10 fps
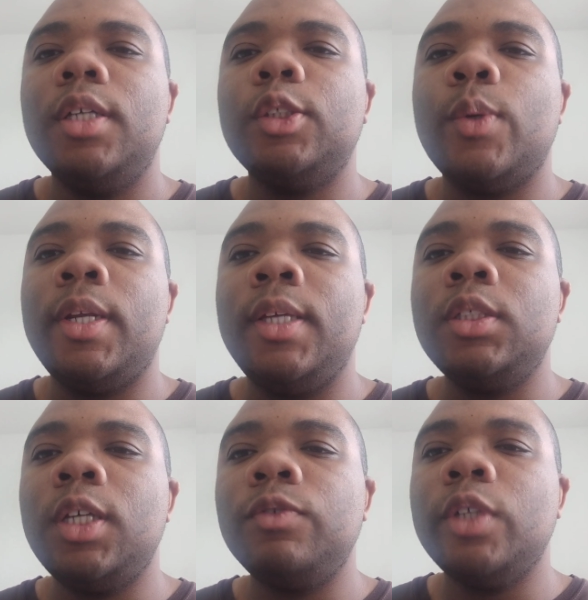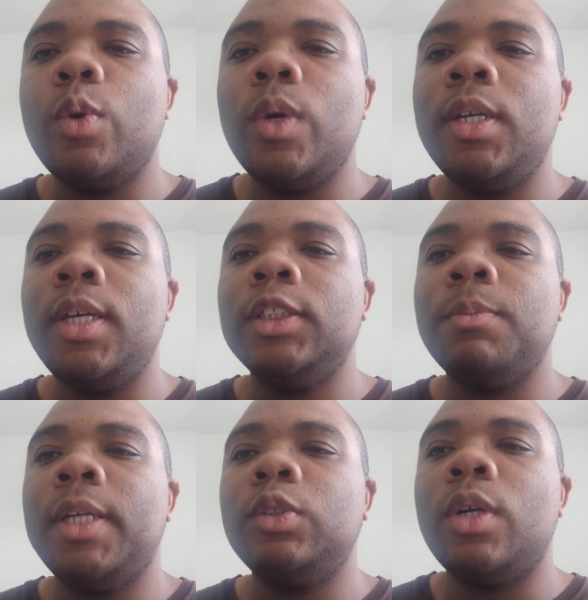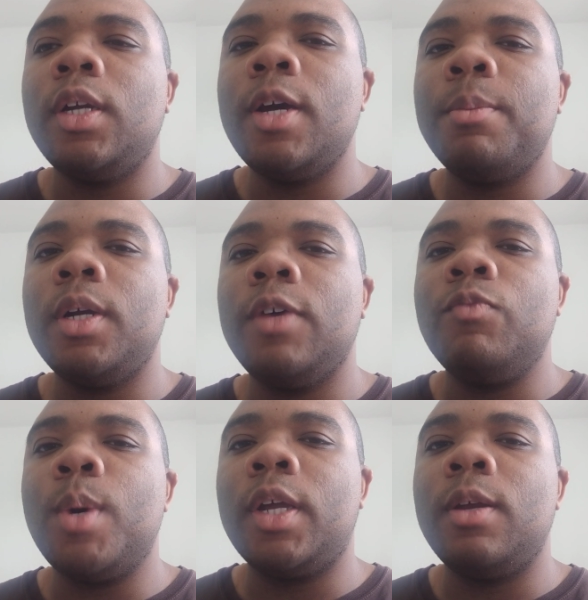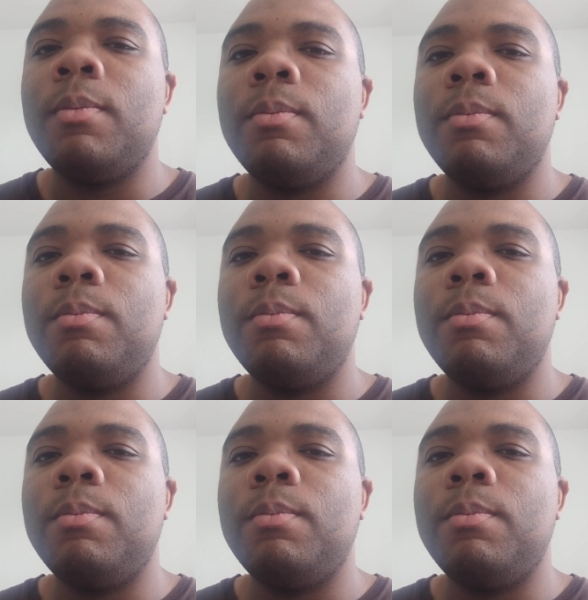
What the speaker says: So an ETF's liquidity is based on a number of market